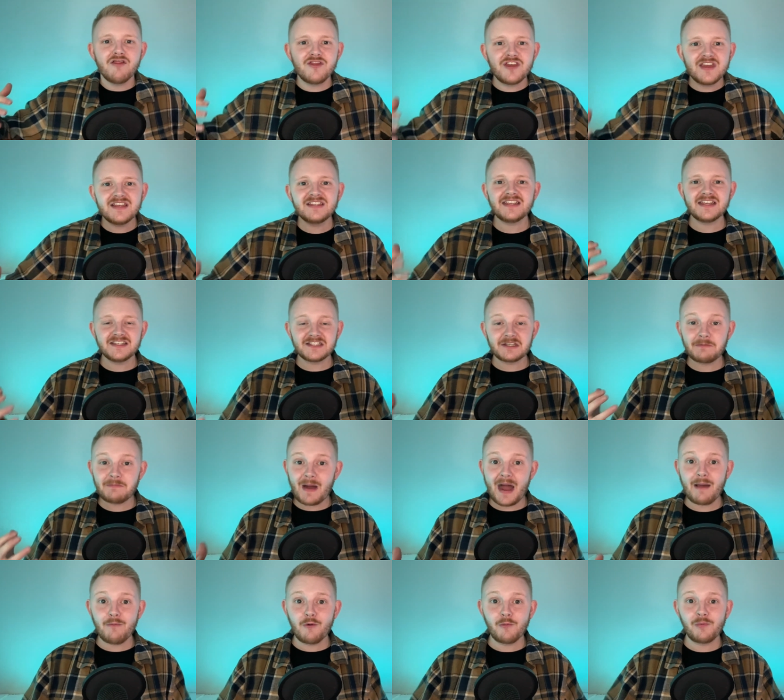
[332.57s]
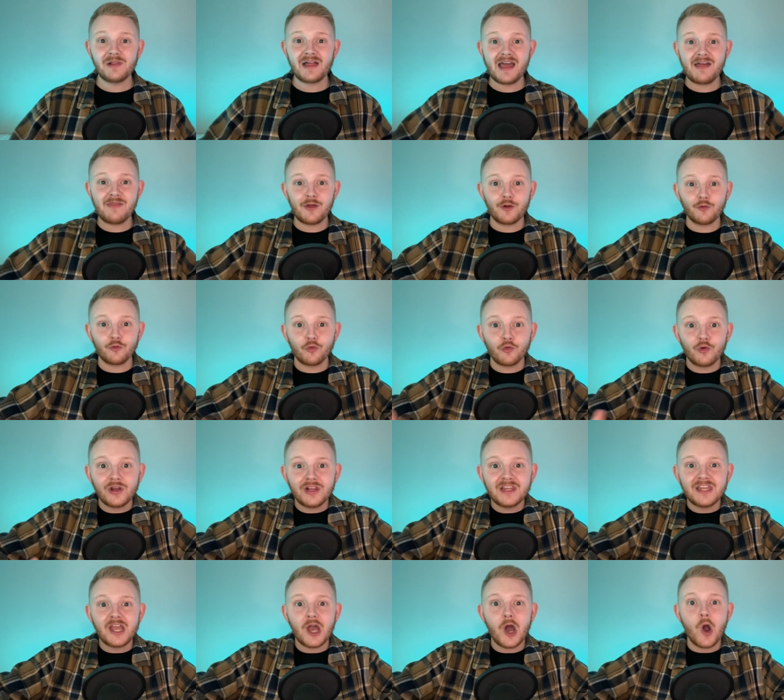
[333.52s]
This is a Bible plan that
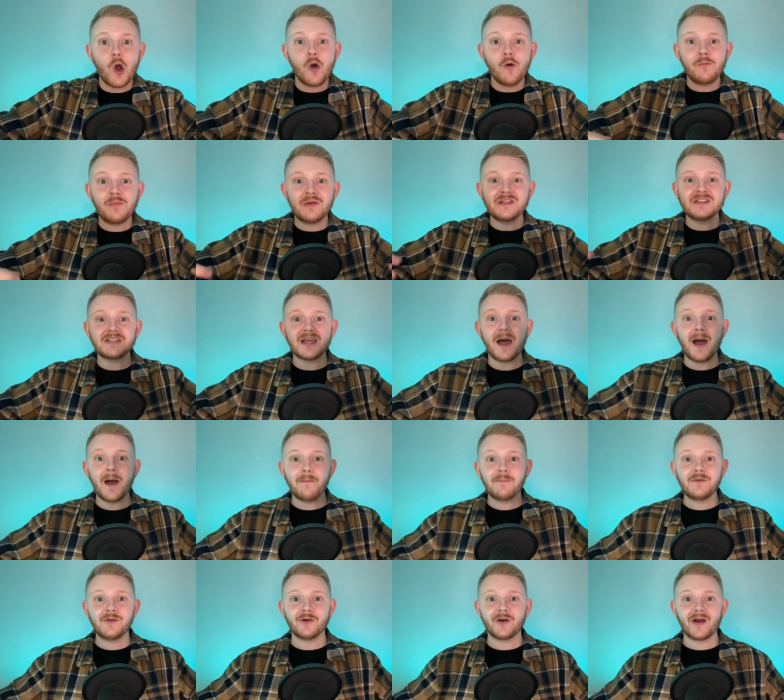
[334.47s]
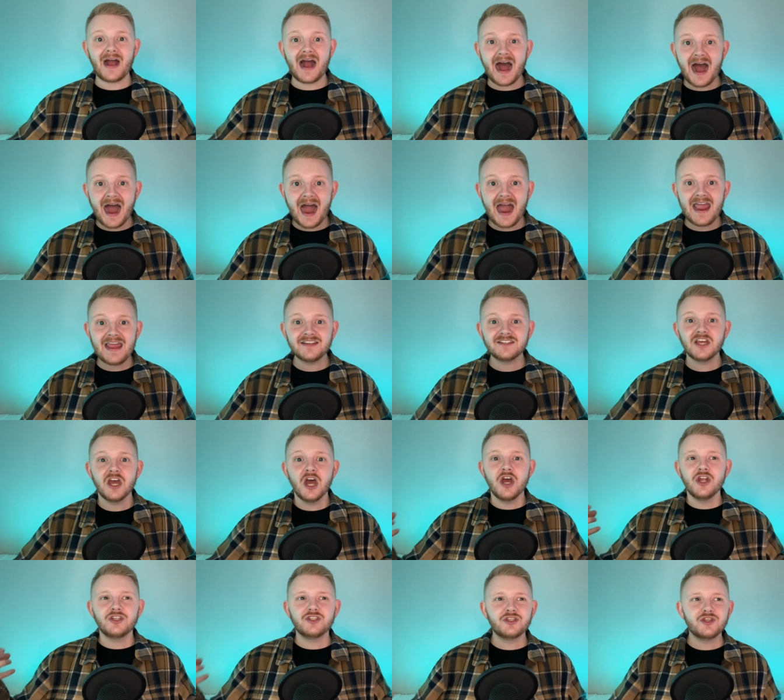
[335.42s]
really opens up your eyes
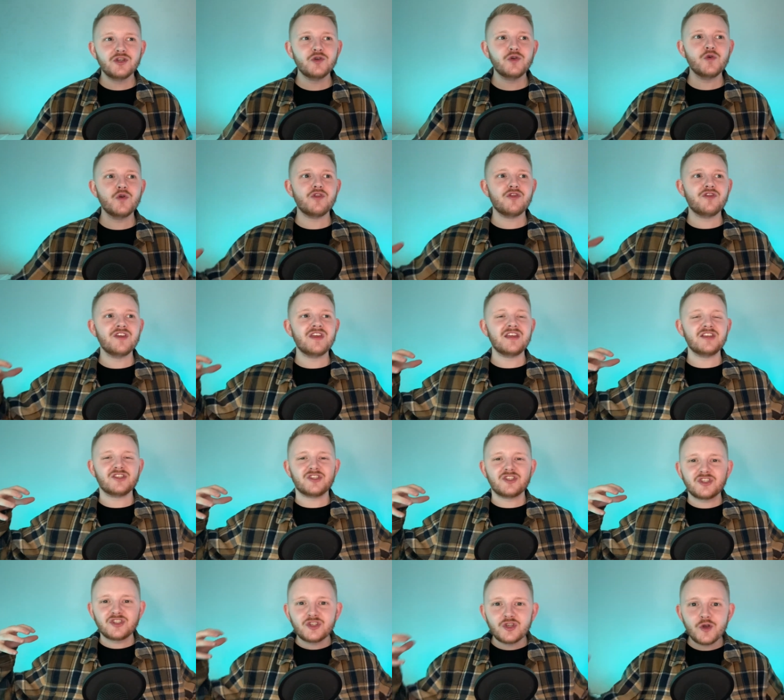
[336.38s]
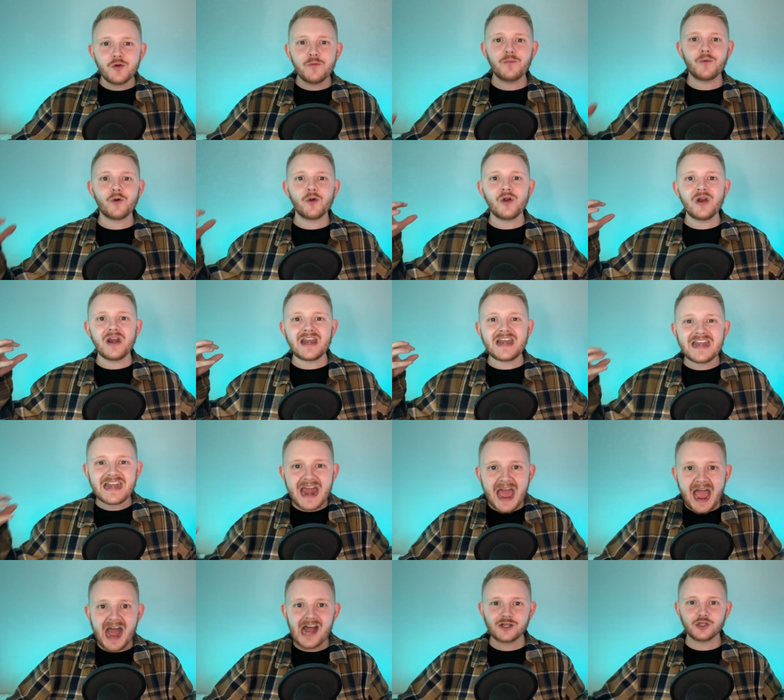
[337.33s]
to the
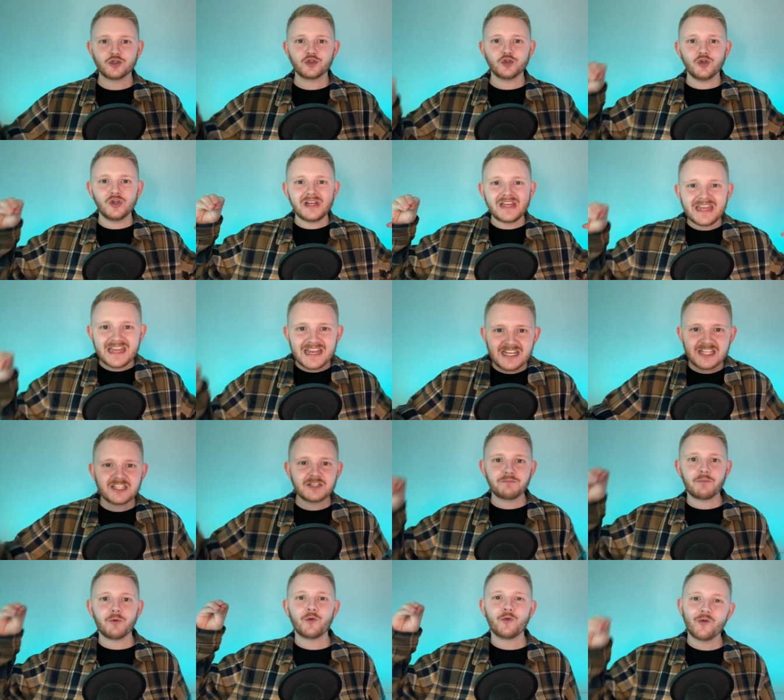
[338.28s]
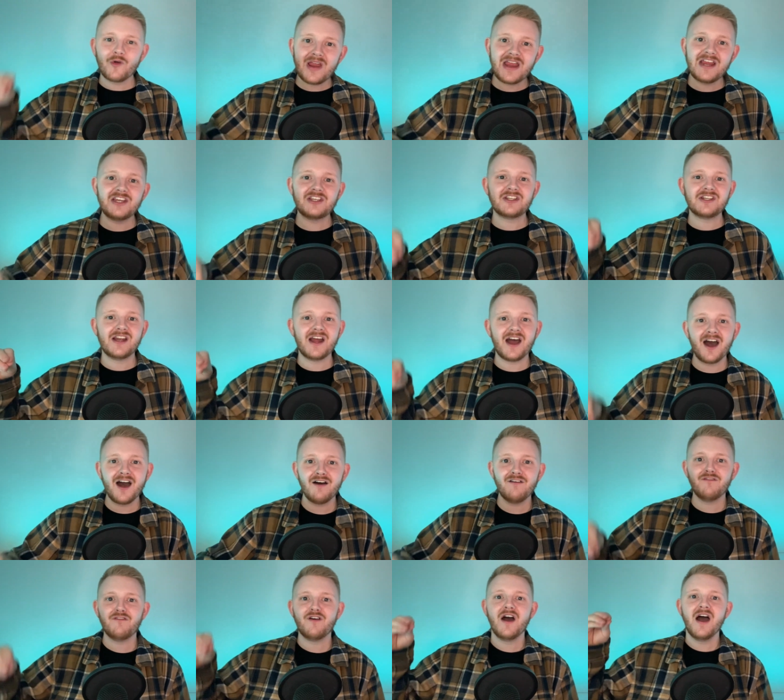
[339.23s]
supernatural inspiration
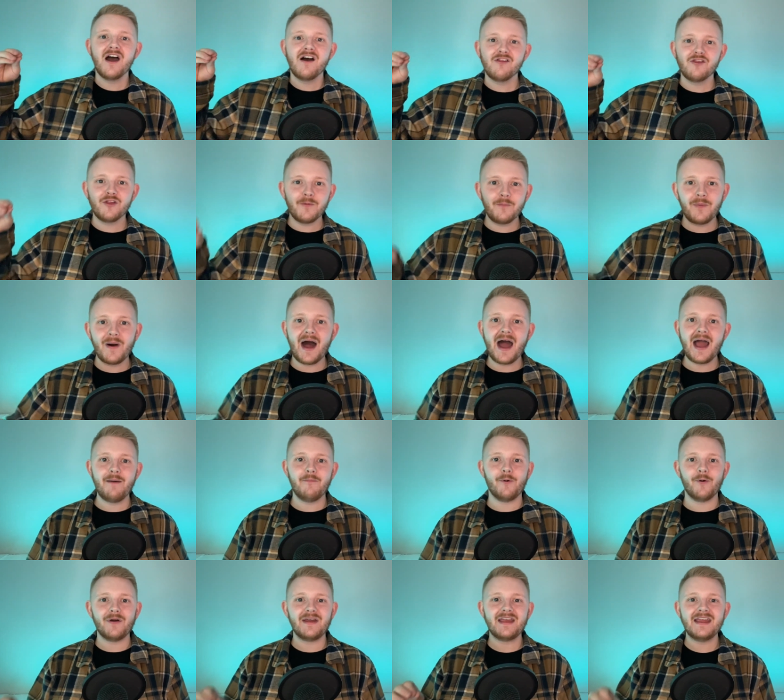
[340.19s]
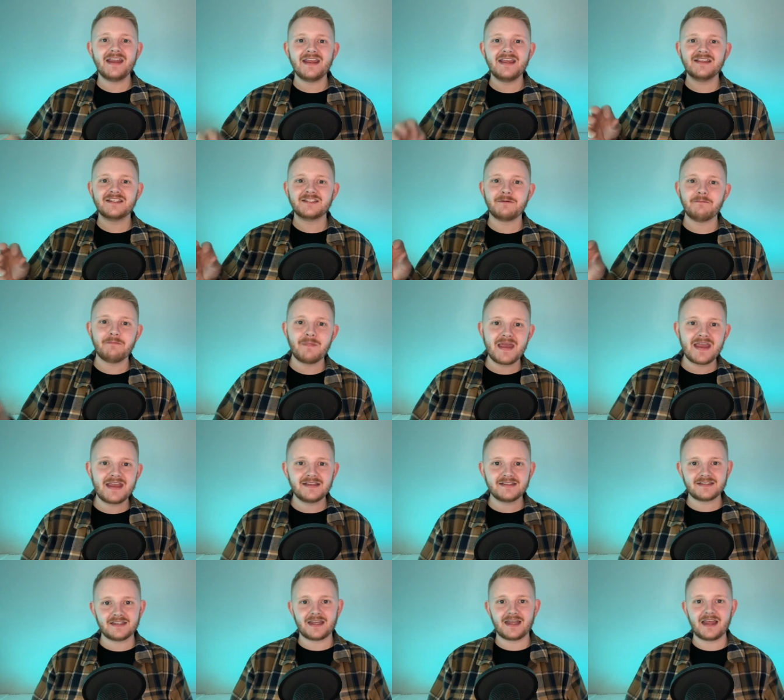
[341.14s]
of the Bible. It is
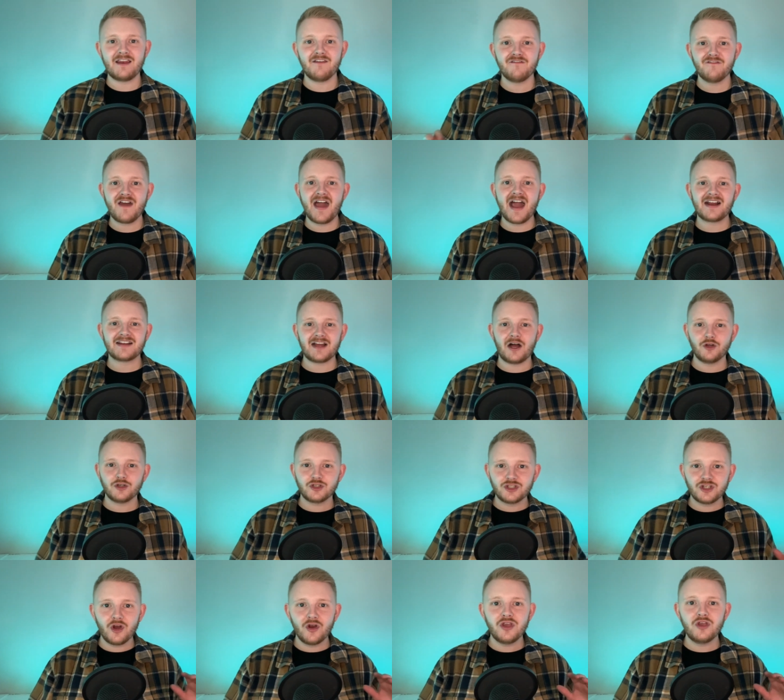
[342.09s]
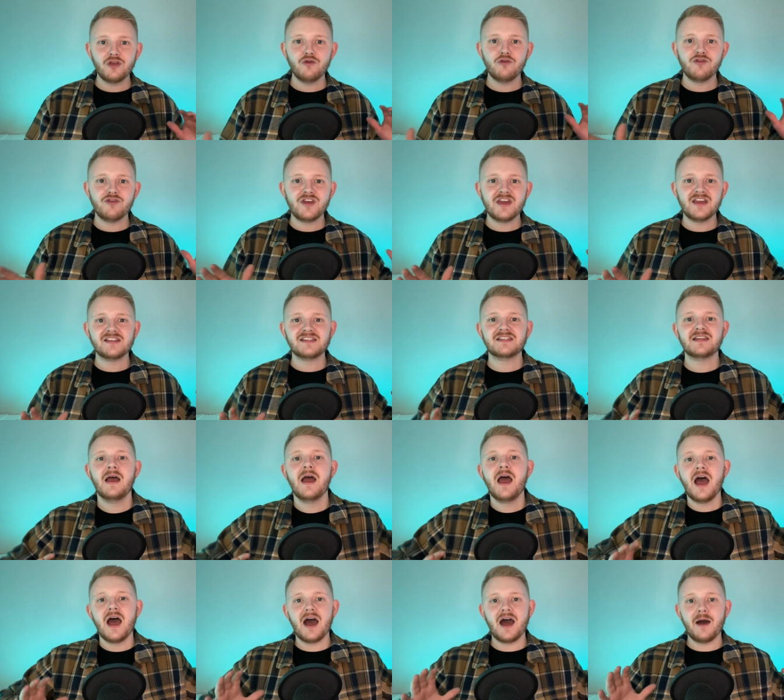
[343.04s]
amazing. In fact, I'll show you this
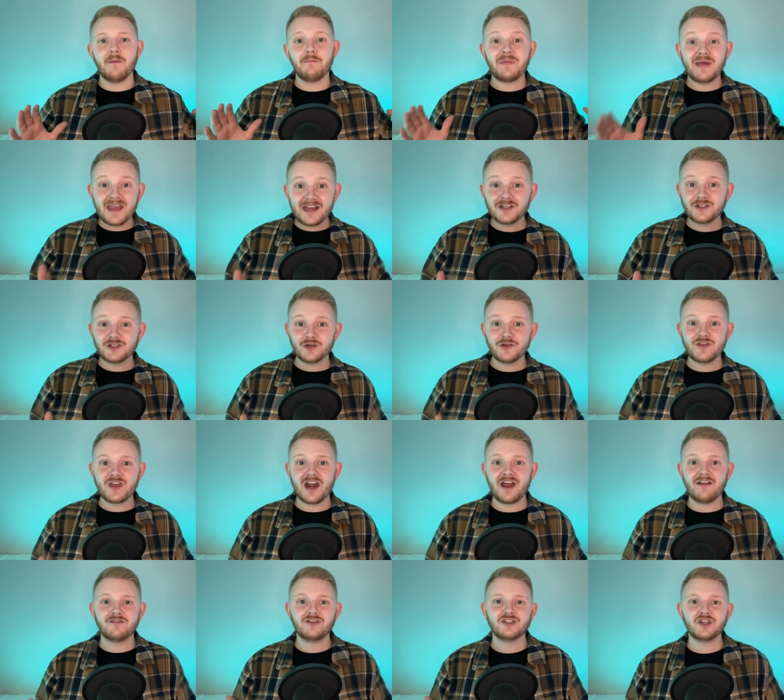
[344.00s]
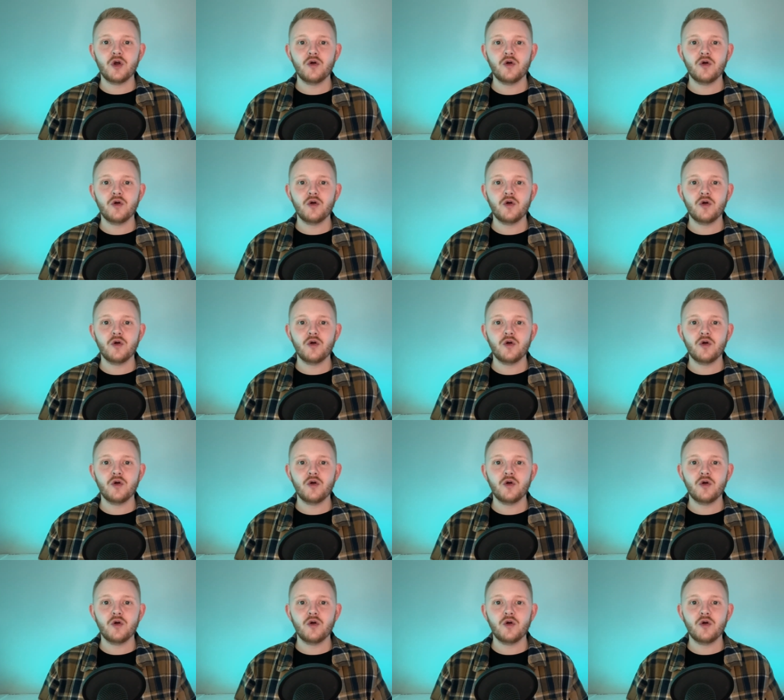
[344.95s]
uh, picture that I've